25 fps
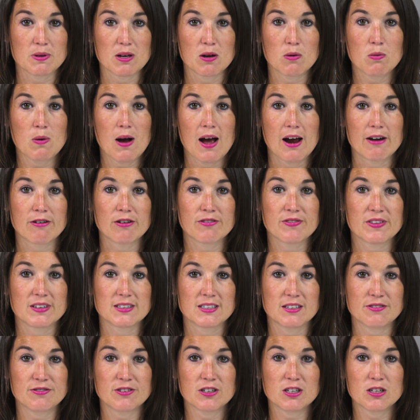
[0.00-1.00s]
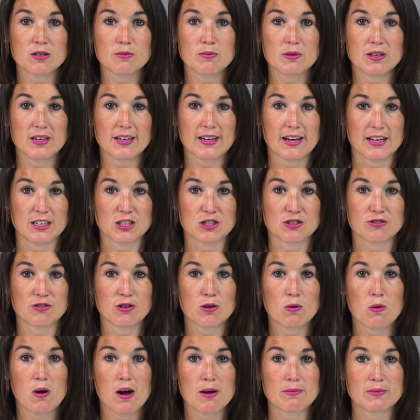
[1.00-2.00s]
be aware of the different communication
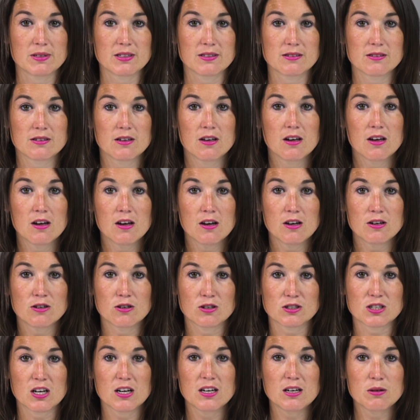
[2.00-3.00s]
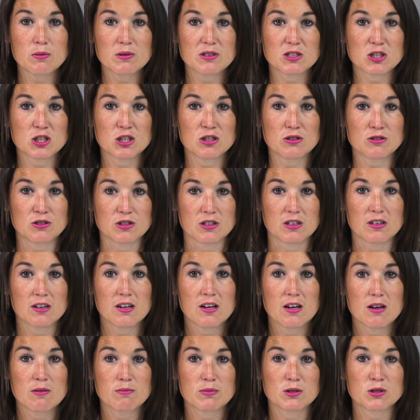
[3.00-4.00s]
requirements, not only with children,
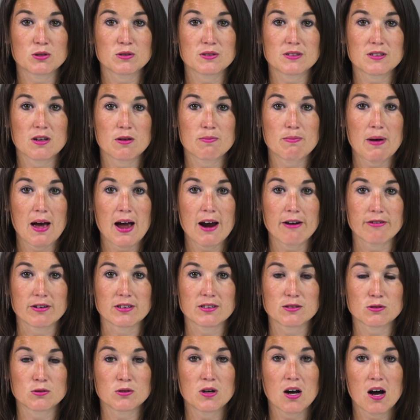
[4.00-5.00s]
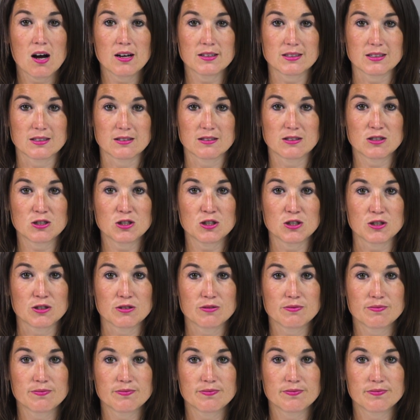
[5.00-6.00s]
but also parents or guardians
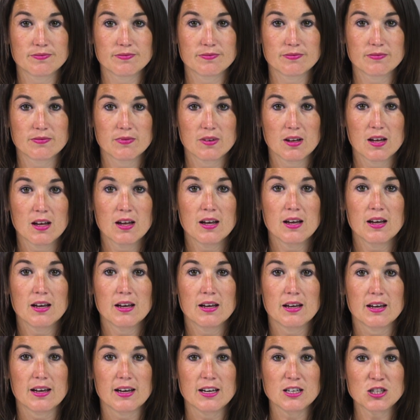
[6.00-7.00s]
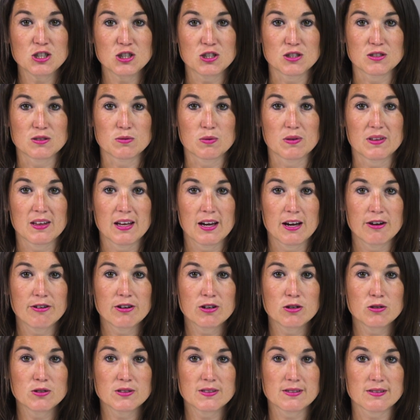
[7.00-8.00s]
too. Issues with
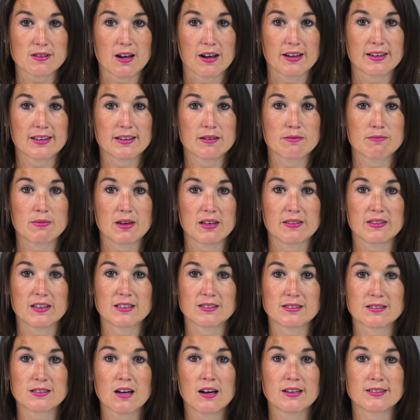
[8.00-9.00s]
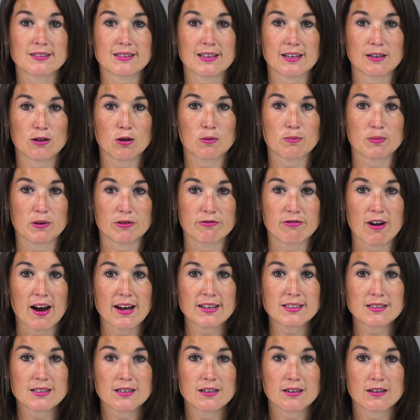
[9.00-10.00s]
hearing or sight can mean that signs cannot be
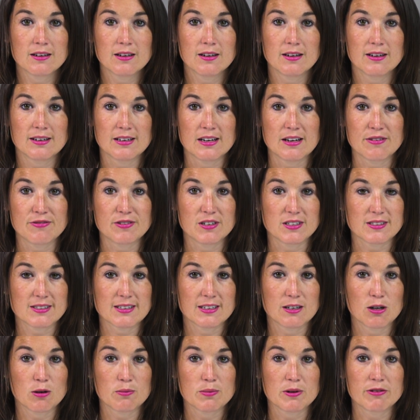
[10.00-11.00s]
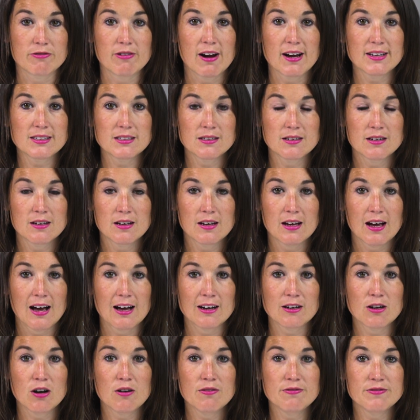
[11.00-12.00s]
read, leaflets cannot be read,
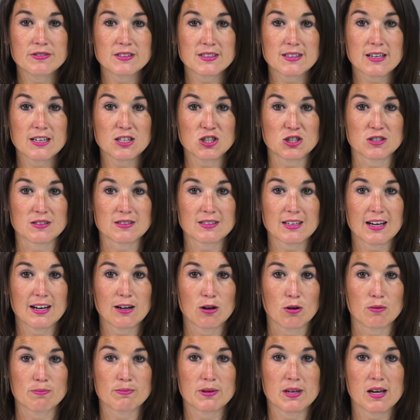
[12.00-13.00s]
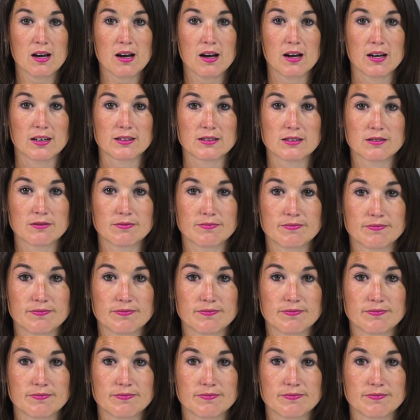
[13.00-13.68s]
and conversations cannot be heard.